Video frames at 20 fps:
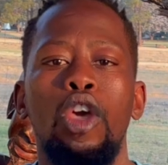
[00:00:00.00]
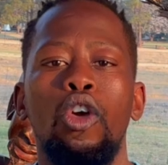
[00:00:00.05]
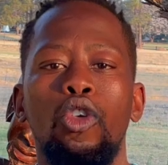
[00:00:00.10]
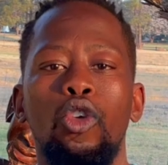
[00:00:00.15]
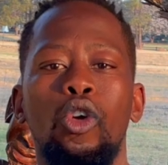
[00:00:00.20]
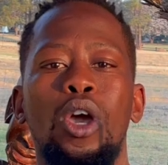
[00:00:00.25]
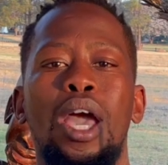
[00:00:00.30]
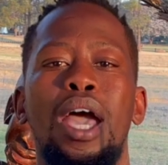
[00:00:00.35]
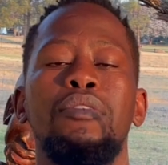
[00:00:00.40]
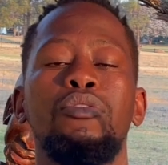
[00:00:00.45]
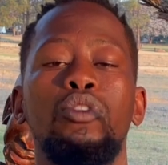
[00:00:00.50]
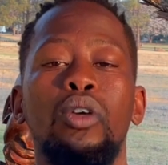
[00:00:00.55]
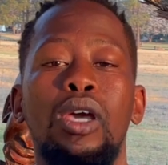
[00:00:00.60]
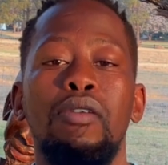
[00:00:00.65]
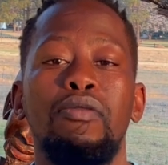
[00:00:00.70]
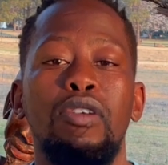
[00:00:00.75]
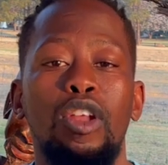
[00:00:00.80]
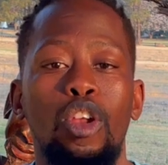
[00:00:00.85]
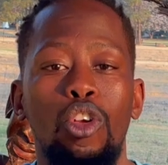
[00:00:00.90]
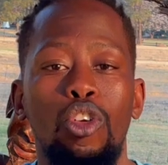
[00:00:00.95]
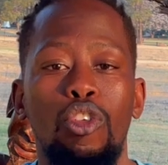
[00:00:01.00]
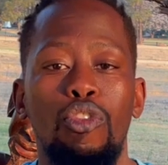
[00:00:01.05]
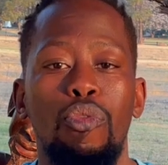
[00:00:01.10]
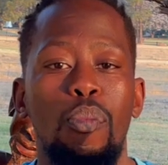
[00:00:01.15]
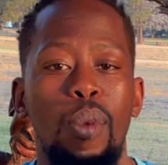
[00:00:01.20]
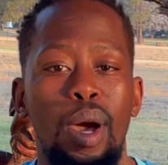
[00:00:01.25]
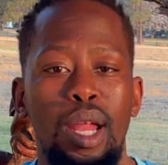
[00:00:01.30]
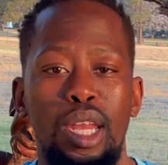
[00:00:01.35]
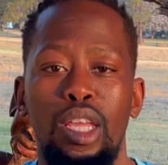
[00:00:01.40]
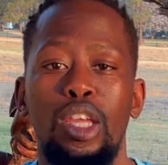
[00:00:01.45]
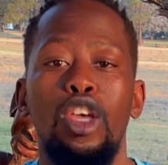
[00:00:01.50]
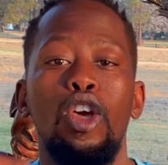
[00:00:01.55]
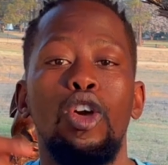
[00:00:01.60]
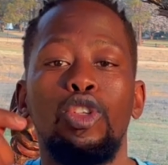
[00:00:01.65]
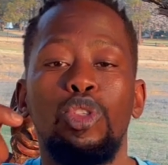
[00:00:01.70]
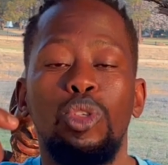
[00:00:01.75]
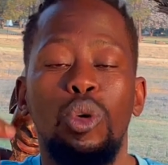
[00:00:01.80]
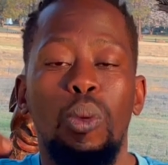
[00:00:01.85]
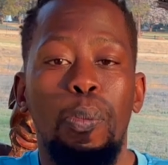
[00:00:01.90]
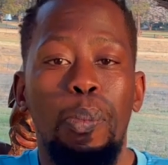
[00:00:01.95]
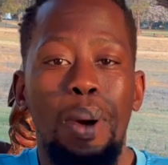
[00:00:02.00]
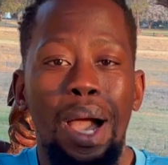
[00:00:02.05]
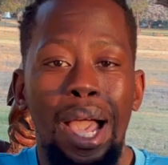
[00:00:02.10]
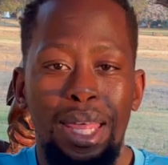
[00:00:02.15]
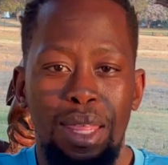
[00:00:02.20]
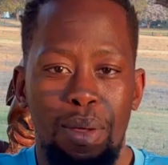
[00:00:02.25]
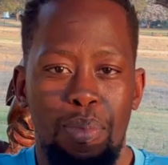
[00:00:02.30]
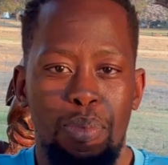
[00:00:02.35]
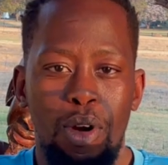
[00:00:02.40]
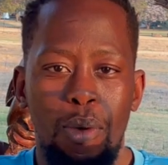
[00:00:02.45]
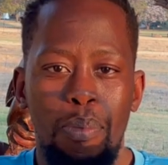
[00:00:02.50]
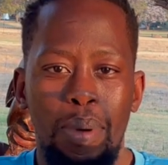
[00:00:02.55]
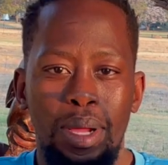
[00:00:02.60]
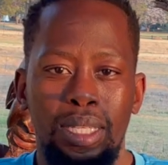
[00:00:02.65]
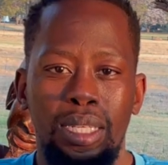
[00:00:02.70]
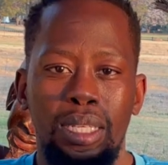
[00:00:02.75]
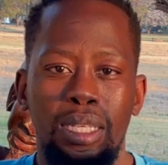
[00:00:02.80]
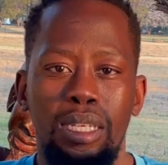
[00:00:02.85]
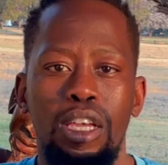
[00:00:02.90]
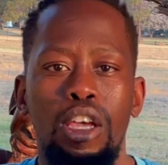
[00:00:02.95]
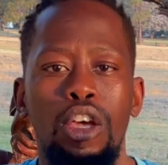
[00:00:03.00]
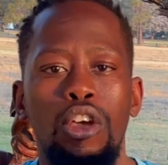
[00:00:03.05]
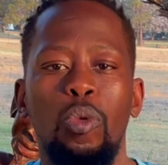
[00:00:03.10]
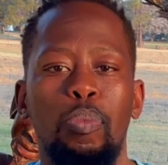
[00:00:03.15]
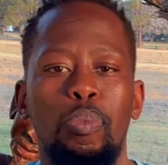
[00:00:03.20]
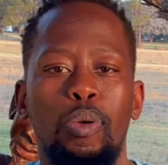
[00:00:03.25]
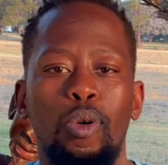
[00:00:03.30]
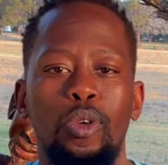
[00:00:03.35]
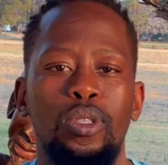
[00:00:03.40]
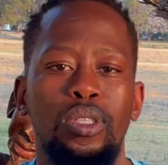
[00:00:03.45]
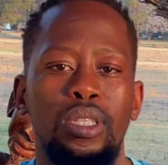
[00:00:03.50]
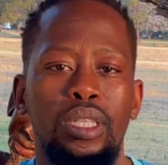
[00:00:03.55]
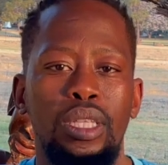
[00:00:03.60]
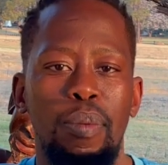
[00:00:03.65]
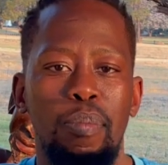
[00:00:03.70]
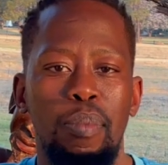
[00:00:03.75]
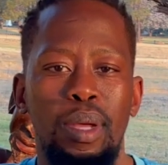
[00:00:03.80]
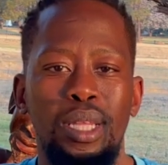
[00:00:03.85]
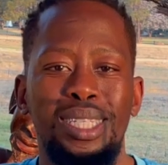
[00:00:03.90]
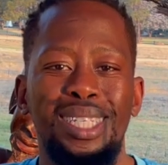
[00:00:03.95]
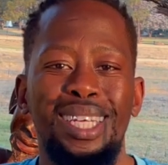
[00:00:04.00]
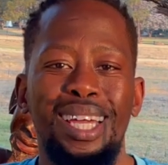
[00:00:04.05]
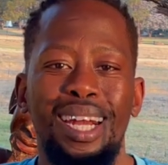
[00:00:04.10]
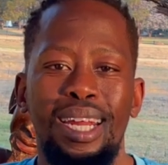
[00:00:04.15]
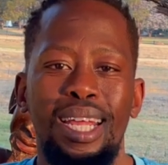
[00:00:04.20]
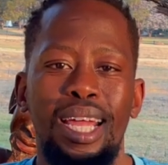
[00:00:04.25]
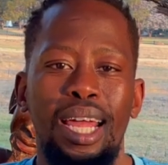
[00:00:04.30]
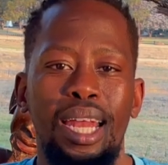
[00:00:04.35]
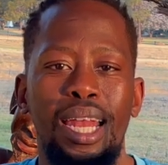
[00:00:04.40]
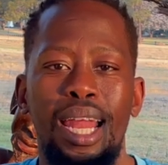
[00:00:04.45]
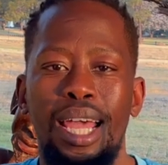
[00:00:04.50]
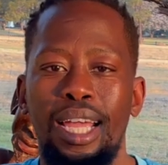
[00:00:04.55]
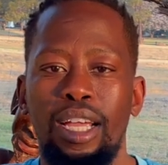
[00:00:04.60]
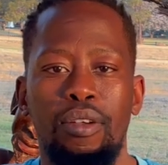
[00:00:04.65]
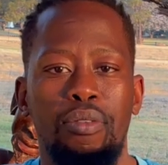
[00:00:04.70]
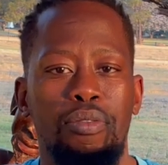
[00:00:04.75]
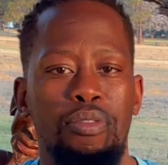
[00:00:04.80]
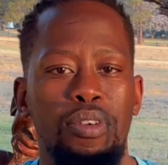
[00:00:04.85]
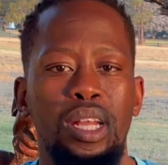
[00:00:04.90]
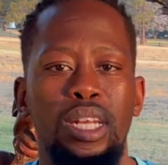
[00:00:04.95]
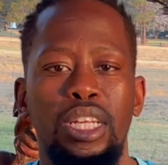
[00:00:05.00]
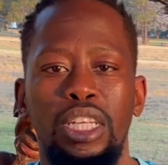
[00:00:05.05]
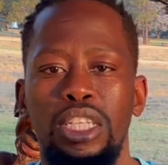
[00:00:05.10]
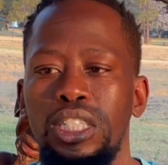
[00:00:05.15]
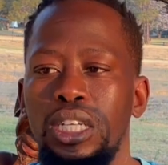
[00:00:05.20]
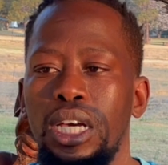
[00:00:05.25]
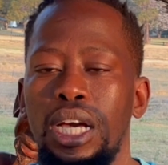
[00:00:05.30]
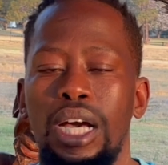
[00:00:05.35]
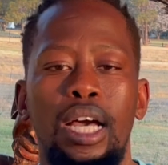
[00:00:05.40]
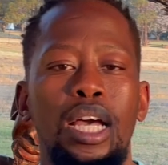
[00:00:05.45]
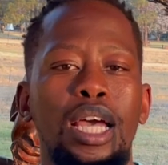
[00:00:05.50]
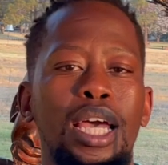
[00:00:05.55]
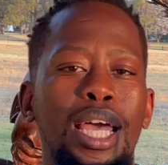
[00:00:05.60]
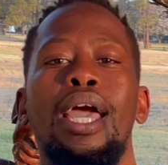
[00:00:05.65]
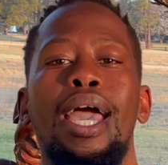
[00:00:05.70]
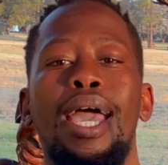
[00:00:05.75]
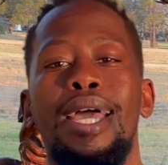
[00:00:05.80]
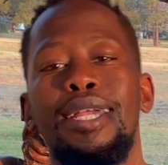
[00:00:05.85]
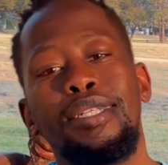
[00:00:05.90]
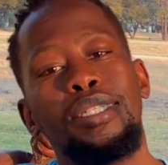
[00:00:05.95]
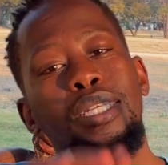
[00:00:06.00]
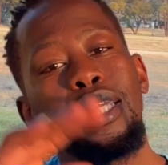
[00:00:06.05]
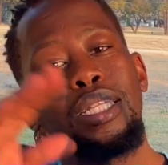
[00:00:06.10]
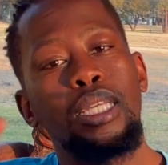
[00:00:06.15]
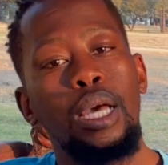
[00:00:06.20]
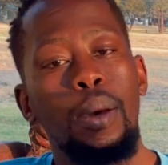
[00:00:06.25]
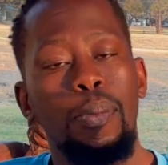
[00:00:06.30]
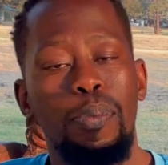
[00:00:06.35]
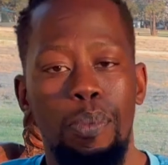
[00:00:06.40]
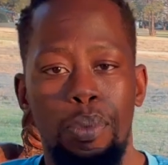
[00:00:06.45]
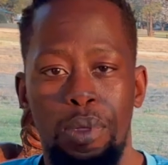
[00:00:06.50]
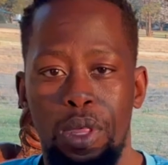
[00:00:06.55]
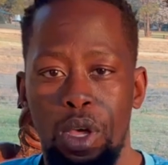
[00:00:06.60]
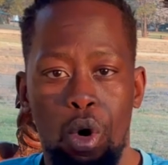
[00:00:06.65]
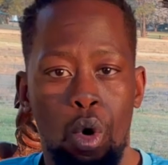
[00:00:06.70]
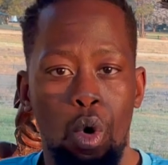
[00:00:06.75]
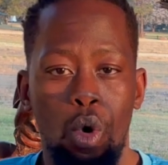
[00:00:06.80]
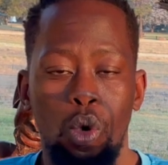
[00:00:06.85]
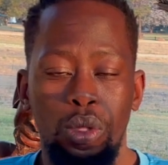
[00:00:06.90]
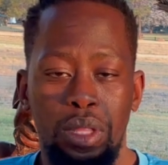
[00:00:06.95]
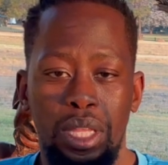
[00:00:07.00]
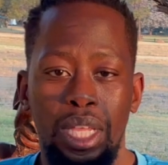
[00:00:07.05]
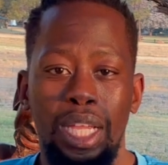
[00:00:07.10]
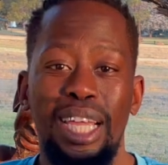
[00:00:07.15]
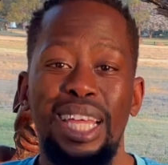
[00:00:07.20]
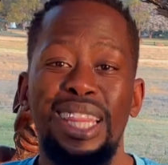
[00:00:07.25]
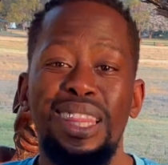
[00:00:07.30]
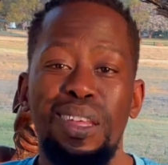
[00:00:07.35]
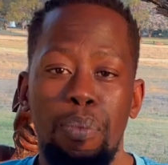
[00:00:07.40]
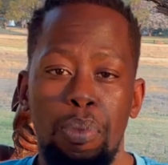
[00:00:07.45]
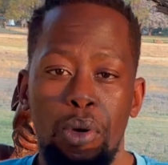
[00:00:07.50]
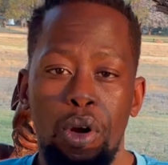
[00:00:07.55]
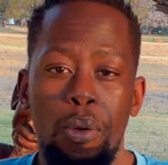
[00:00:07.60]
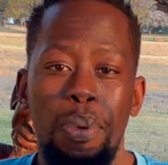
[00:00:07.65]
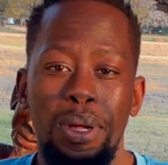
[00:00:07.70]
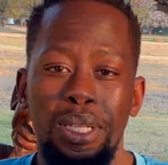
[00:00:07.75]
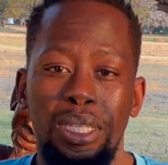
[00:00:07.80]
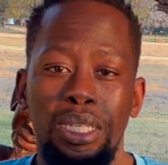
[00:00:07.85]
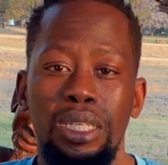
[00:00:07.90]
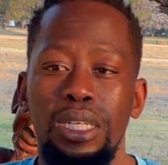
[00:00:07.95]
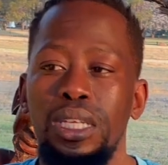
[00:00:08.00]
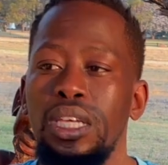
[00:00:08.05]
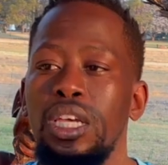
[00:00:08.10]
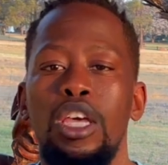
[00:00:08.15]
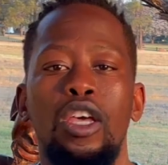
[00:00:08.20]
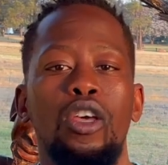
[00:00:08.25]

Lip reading: You have to have a lot of money to buy the property, to put the material like furniture, and set up the whole thing in the property.